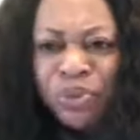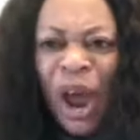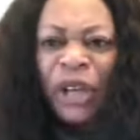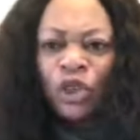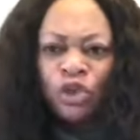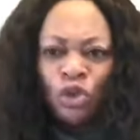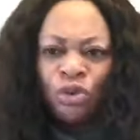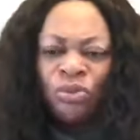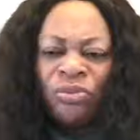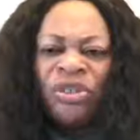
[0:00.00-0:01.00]

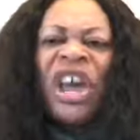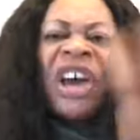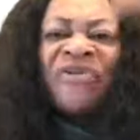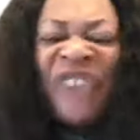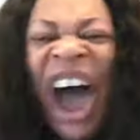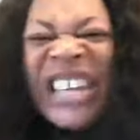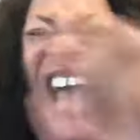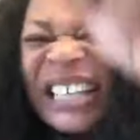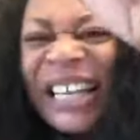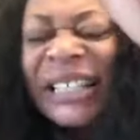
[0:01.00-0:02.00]
breakthrough.
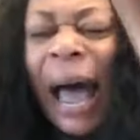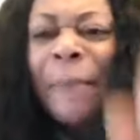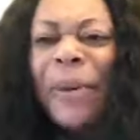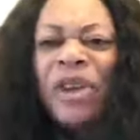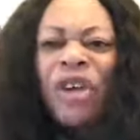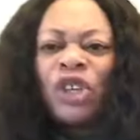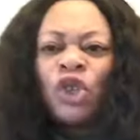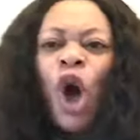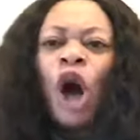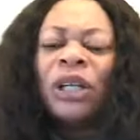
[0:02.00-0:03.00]
Finances are being
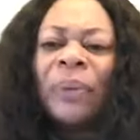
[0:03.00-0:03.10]
restored